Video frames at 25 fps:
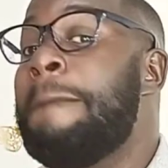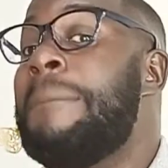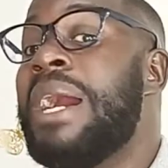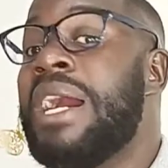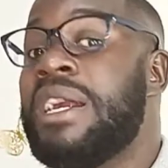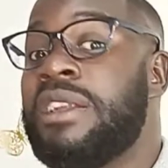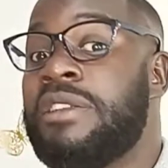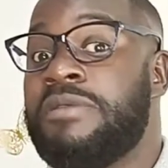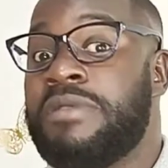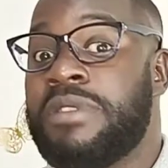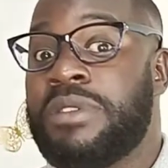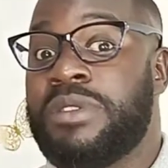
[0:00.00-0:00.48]

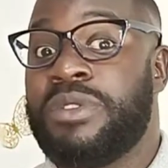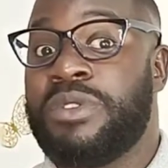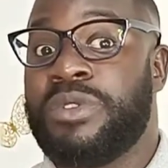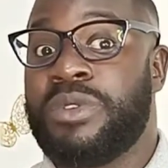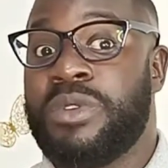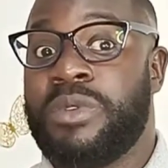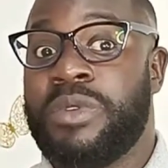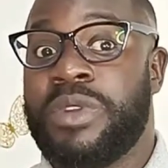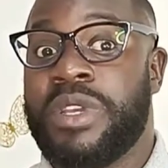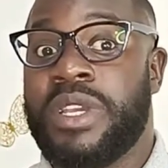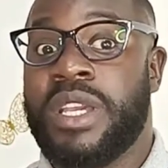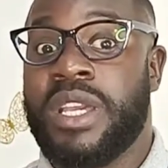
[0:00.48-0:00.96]
part of the
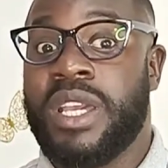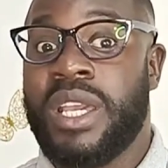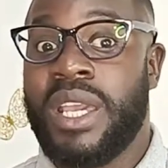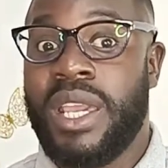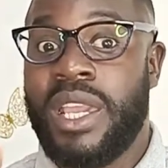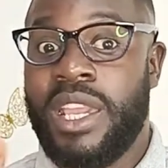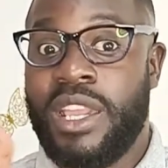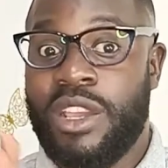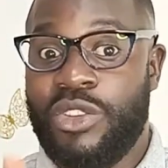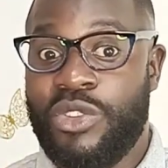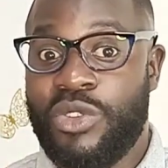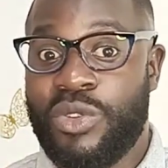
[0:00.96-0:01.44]
story
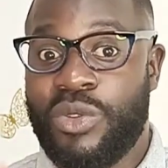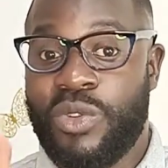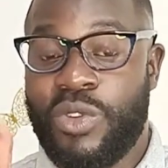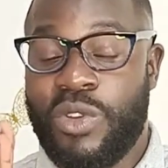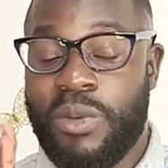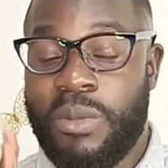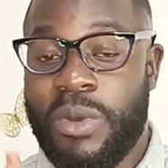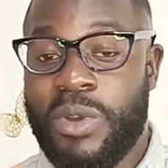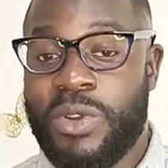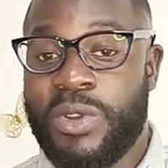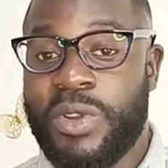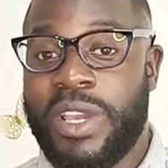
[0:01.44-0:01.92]
in your
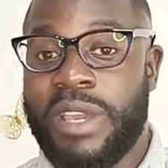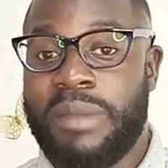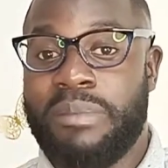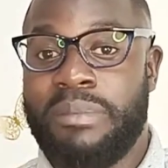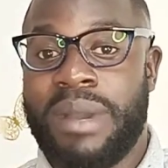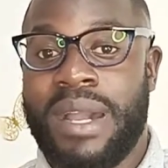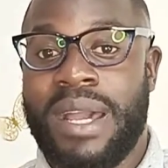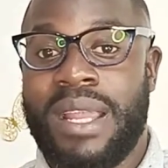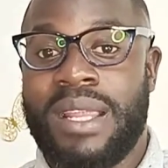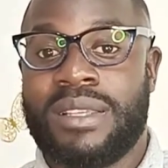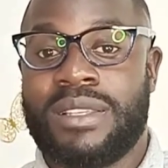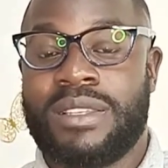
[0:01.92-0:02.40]
hormonal
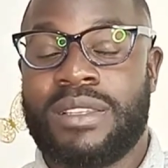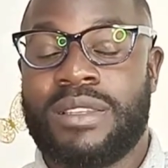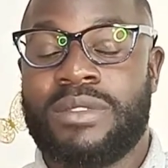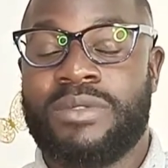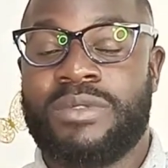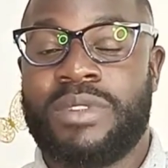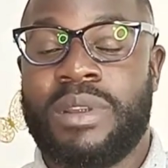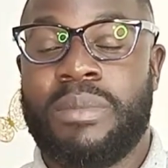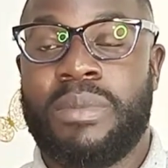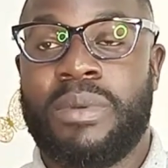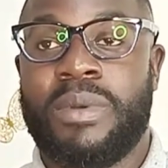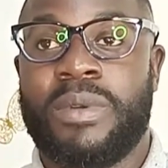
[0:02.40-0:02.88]
imbalance
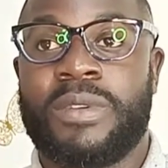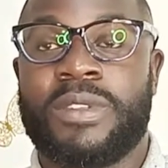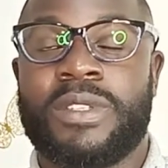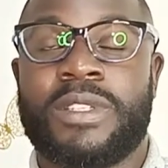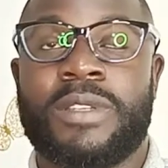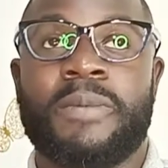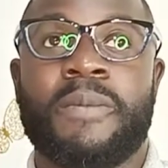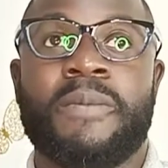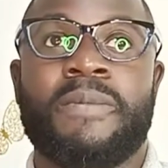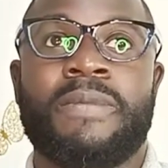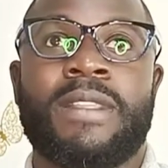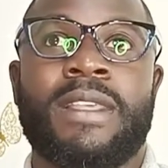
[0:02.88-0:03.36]

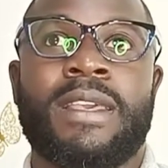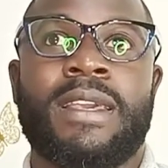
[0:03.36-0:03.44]
struggles.